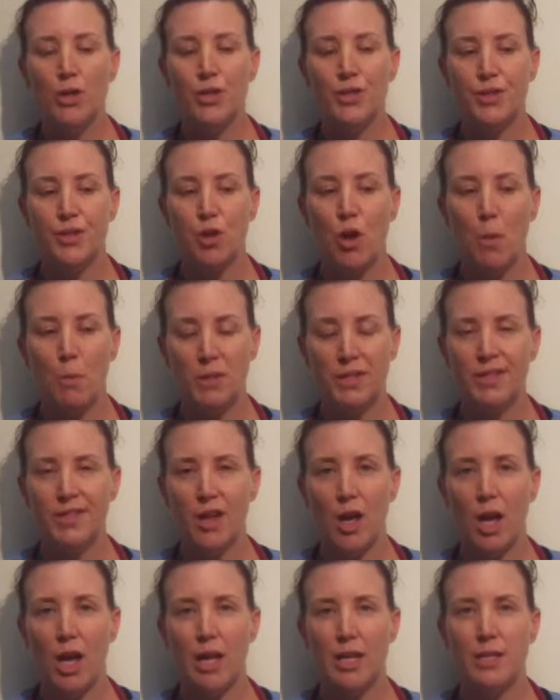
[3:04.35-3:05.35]
most
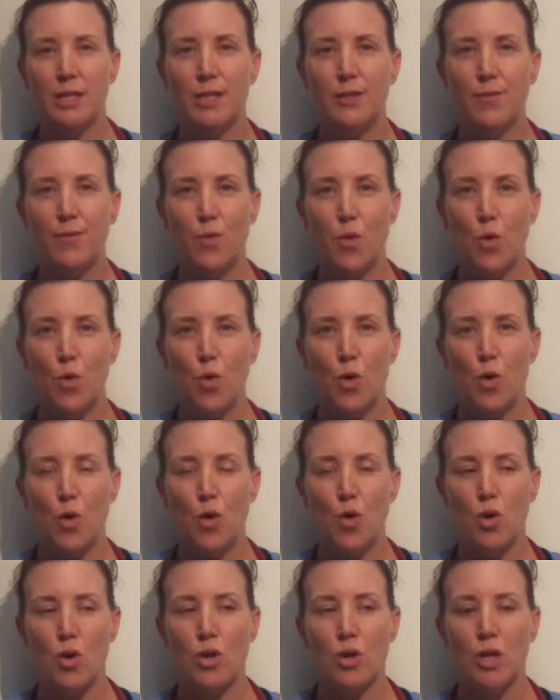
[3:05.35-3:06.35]
common signs
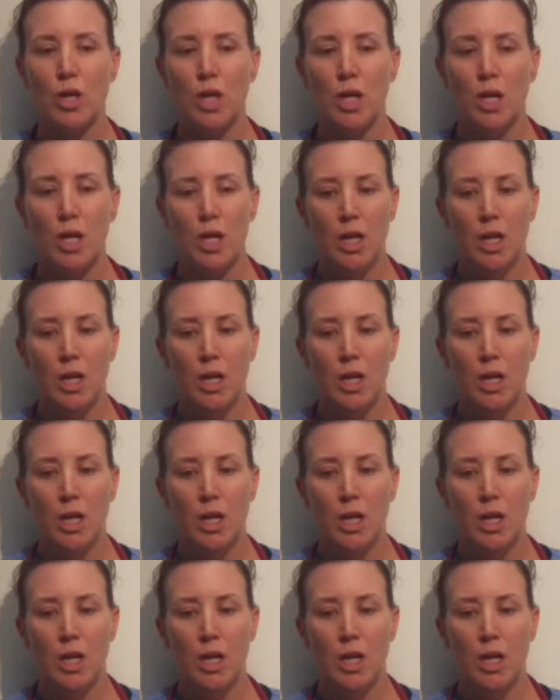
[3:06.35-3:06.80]
for